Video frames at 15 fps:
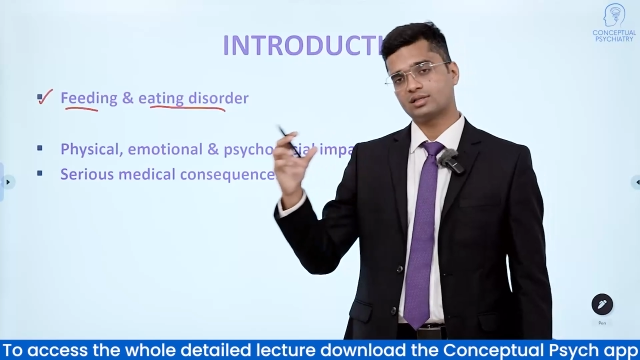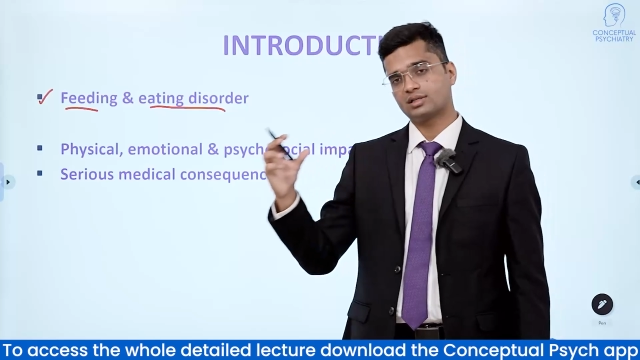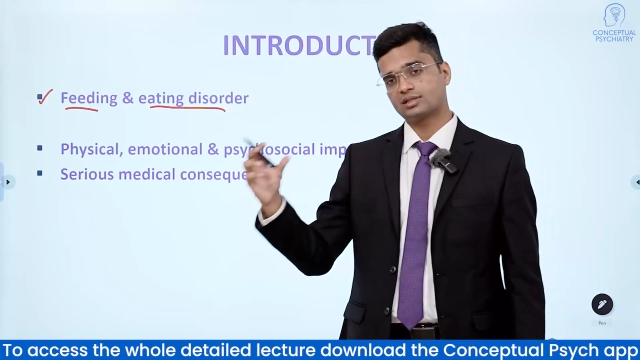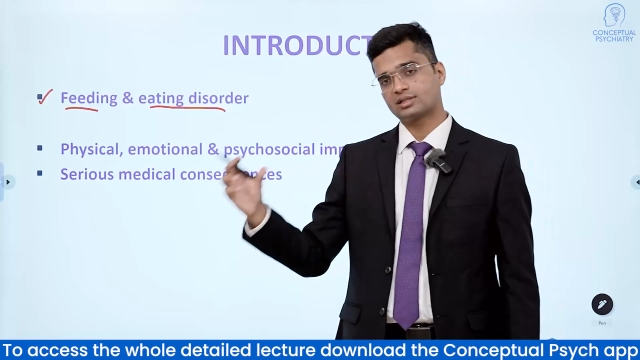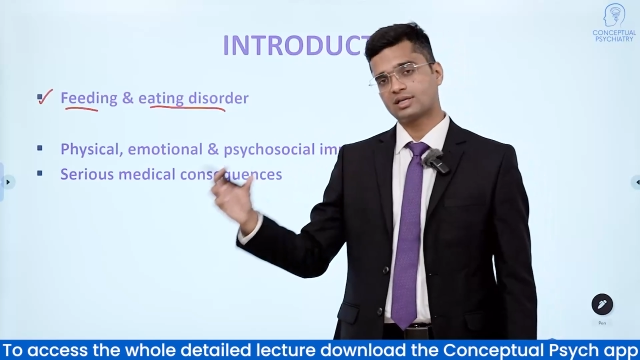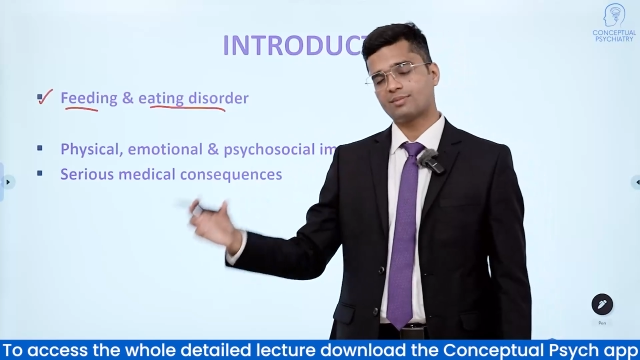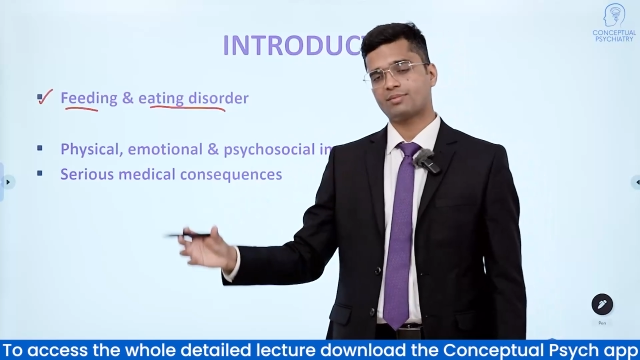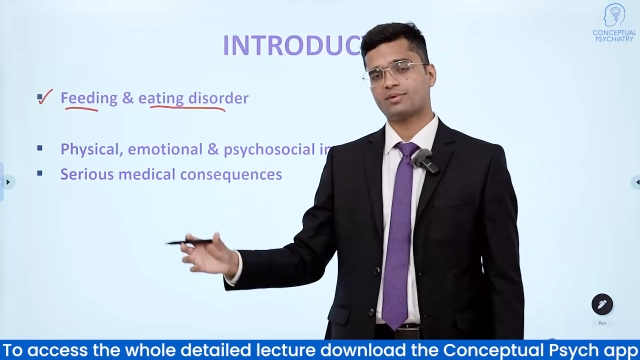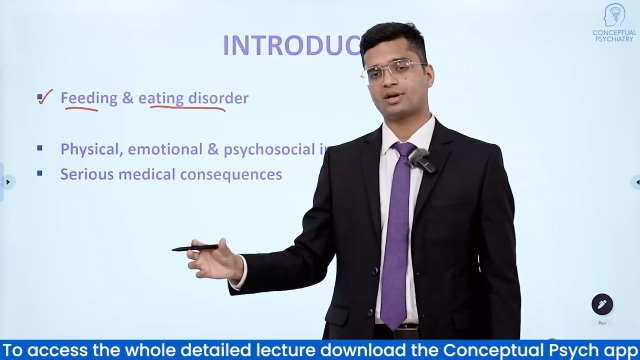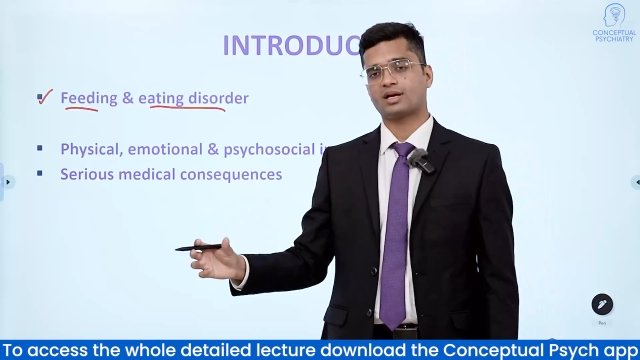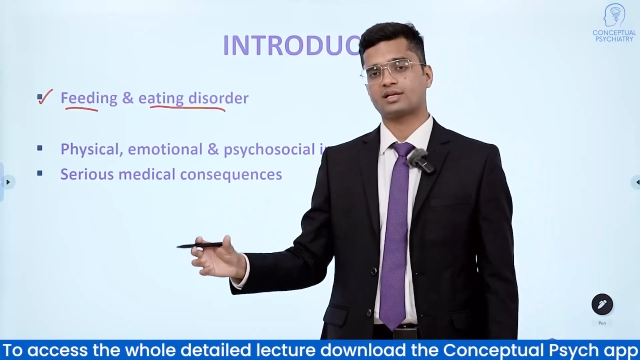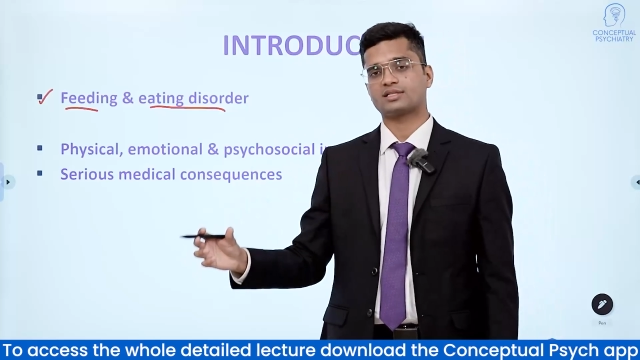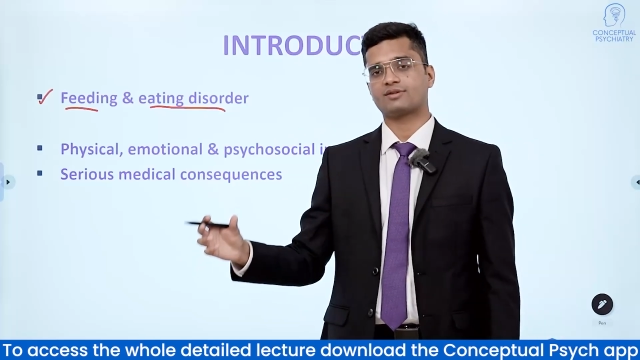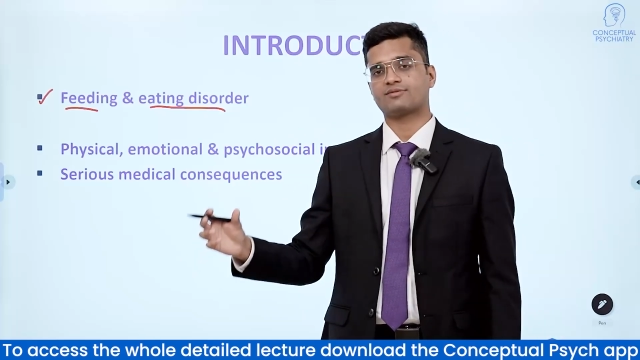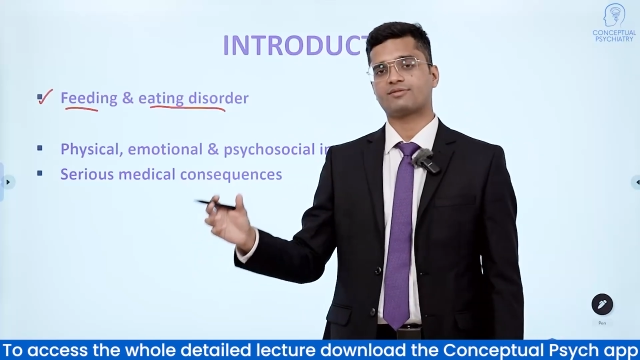
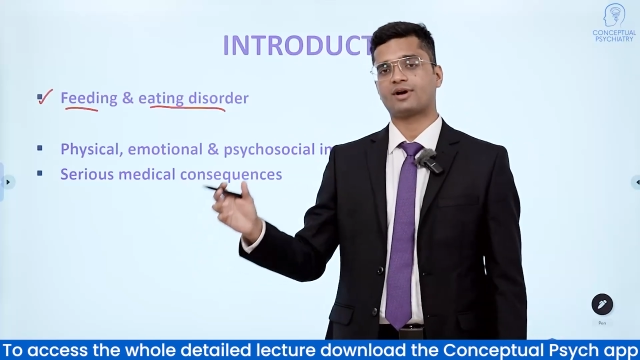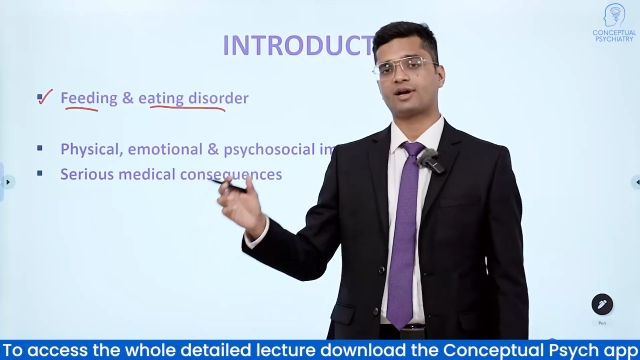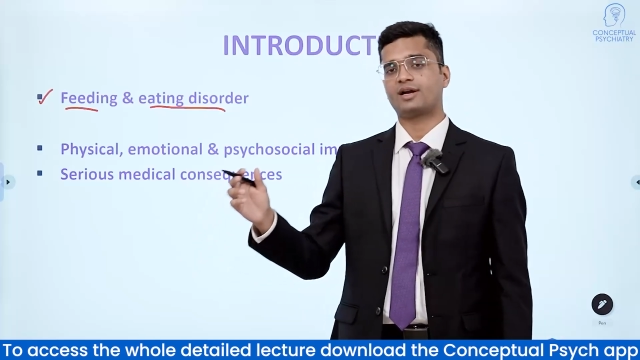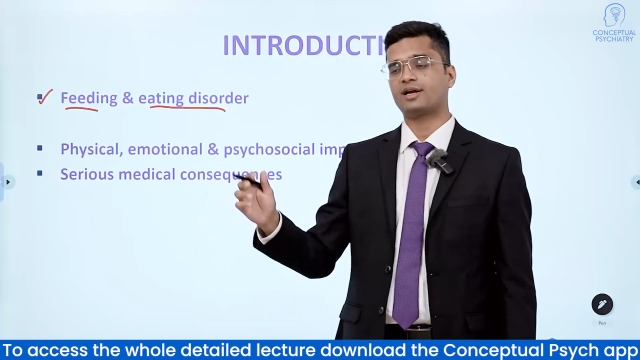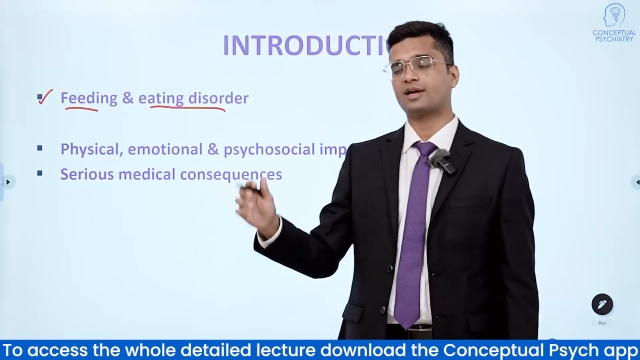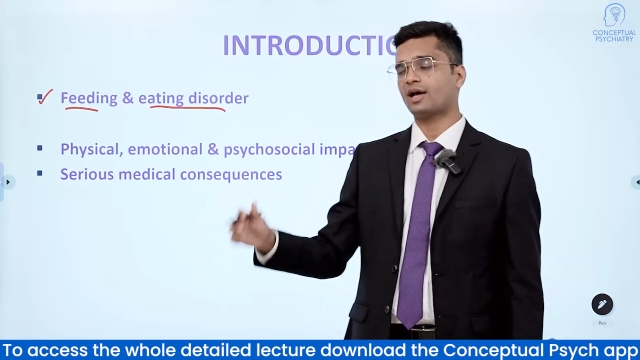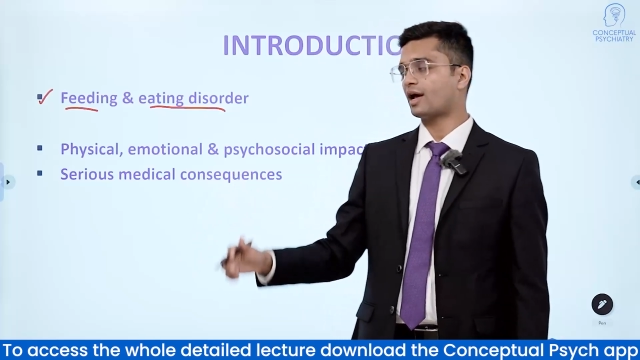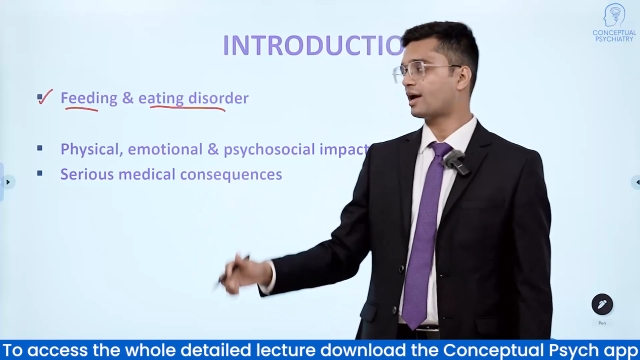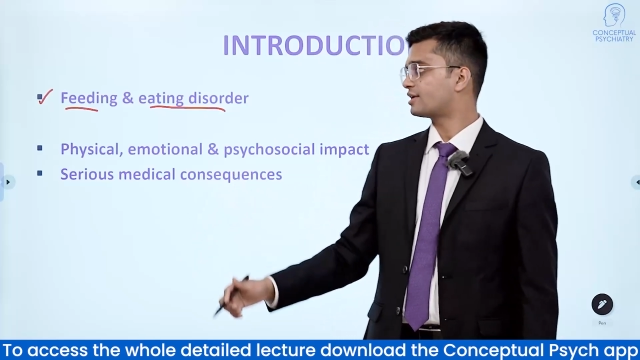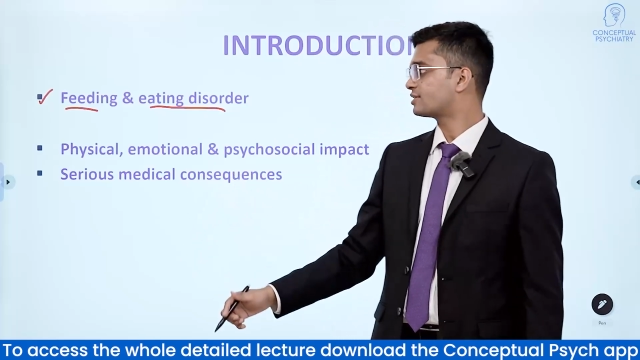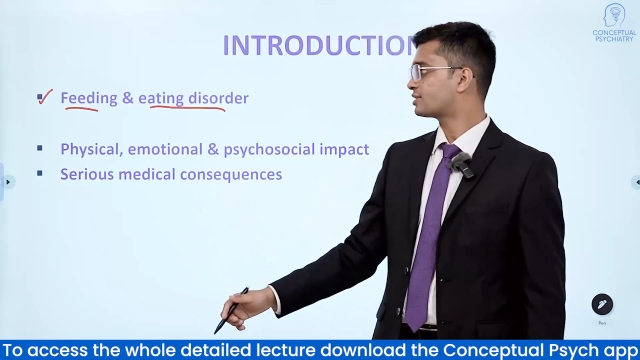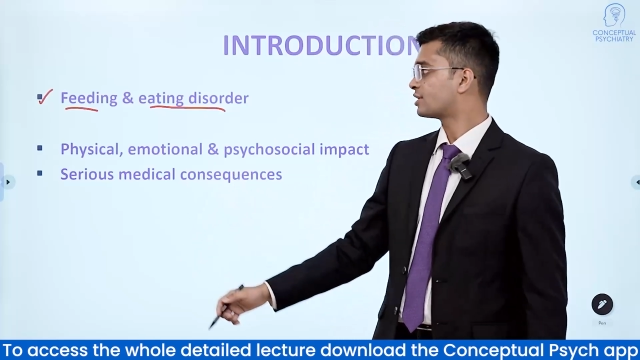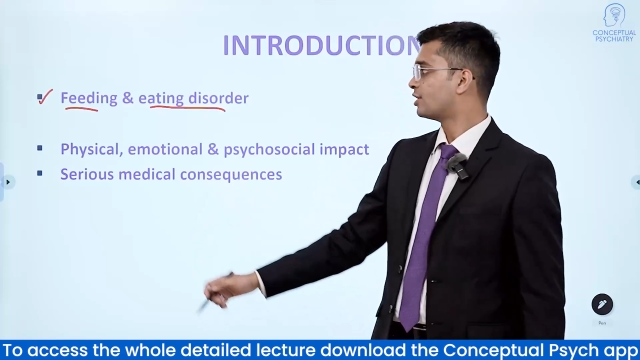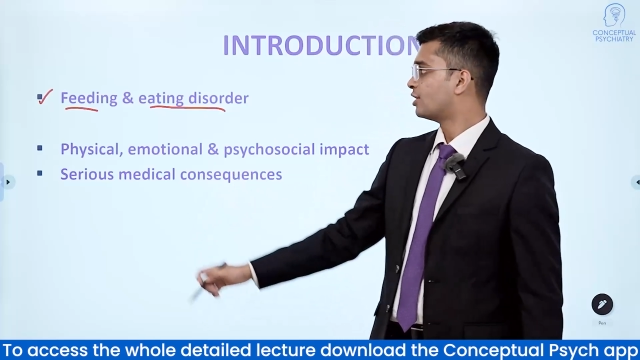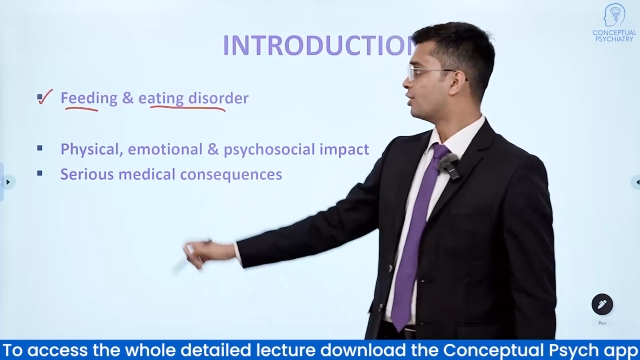subclassified as
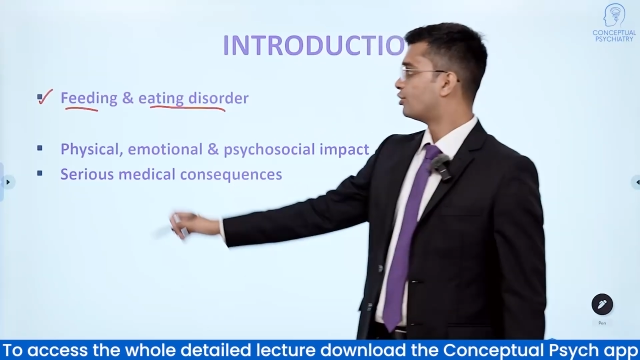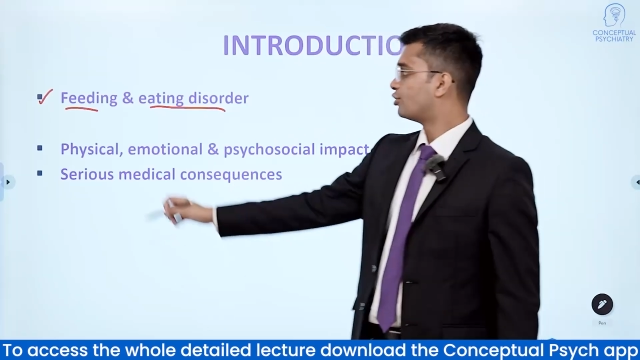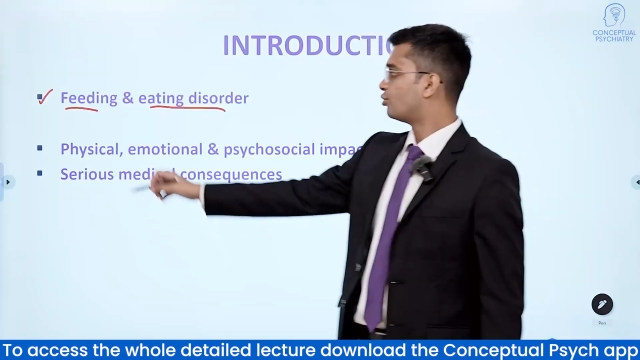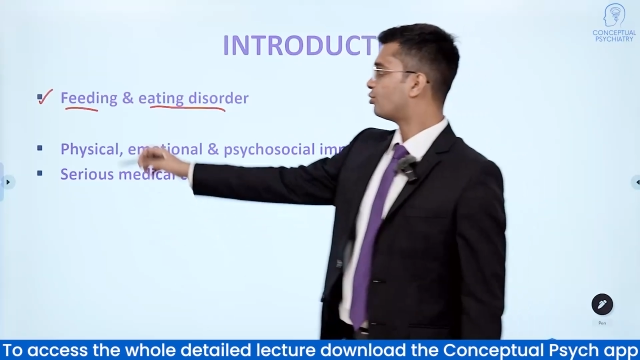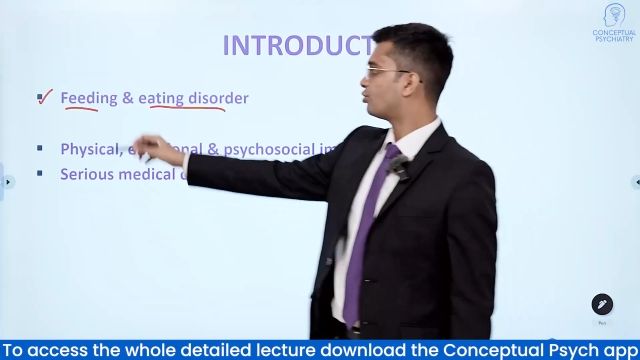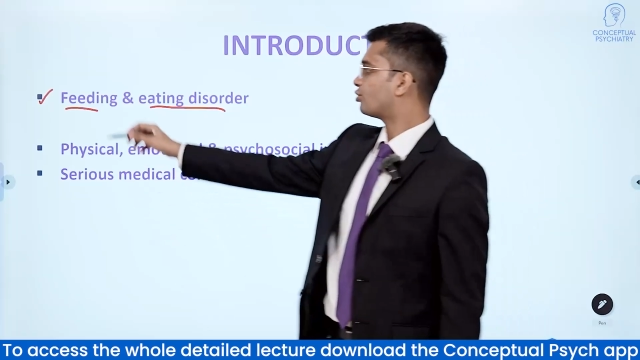two